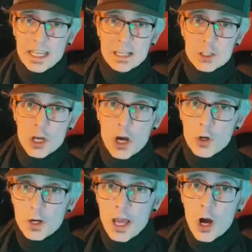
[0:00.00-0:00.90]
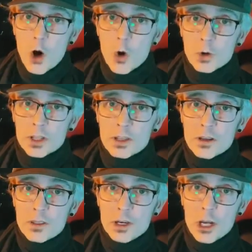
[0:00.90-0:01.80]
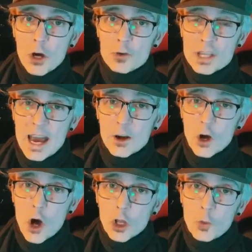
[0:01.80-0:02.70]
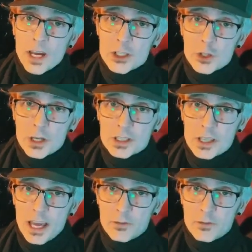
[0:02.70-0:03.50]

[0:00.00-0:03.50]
each note, holding the note down all the way till you get to that